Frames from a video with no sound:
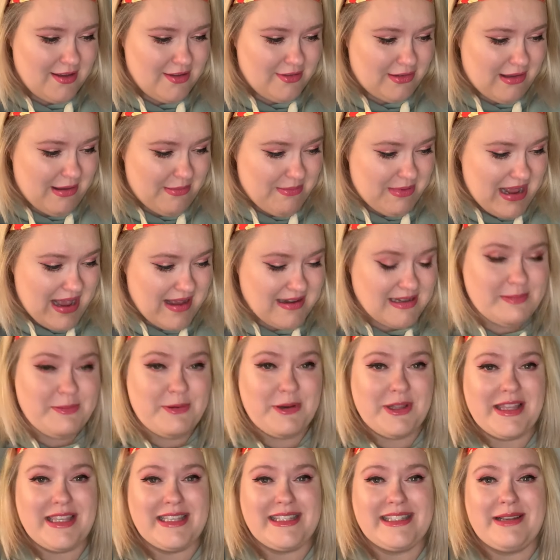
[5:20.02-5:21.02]
So I'm going to have to
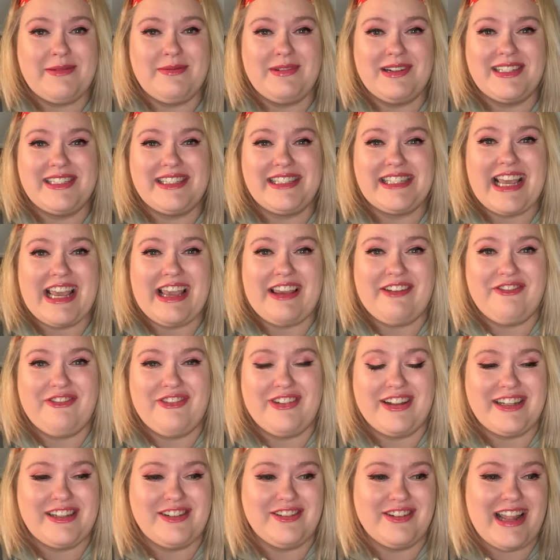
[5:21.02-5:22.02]
put this somewhere safe
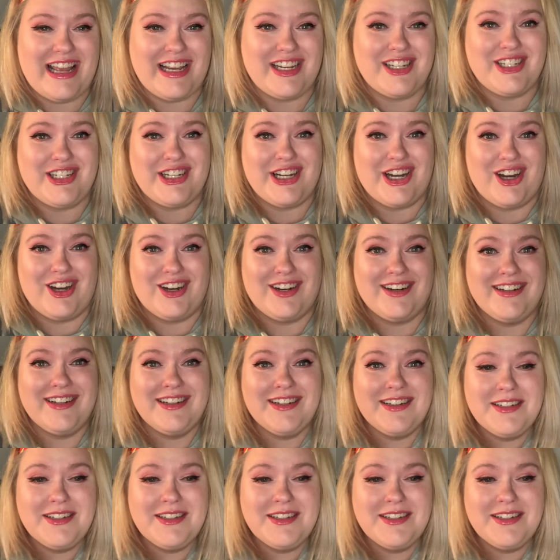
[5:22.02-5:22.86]
until next year.